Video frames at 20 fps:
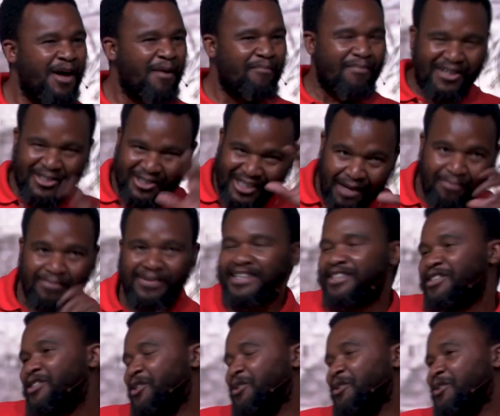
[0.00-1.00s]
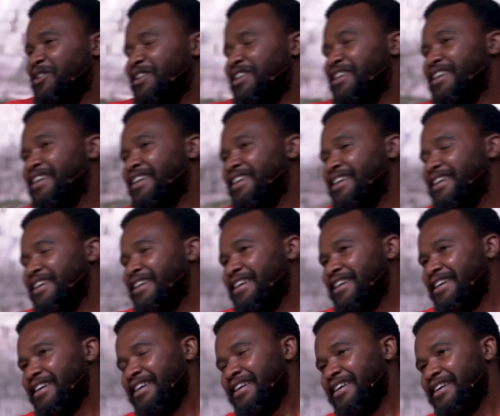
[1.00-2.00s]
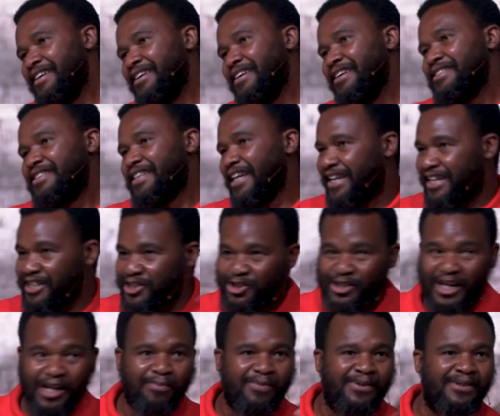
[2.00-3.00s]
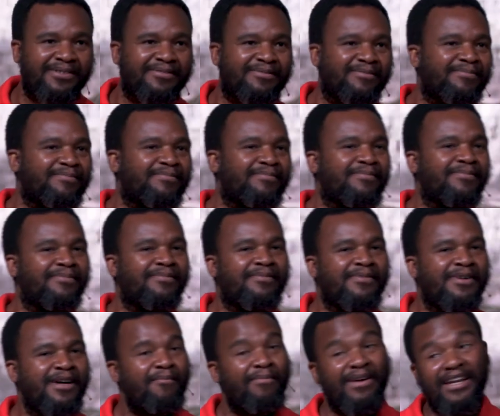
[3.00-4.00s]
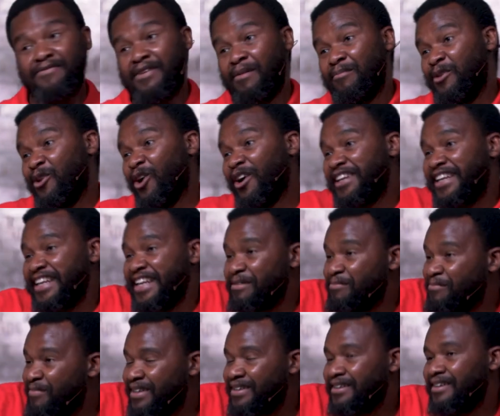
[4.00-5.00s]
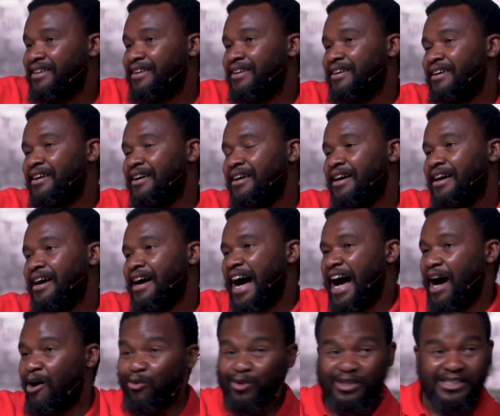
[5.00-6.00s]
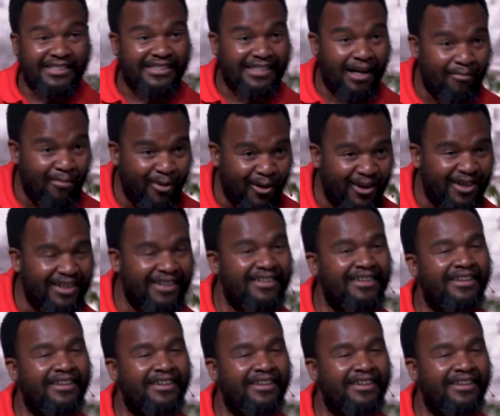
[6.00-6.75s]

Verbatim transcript: my shape needs to take his shape. But if I'm not in him, I will stumble.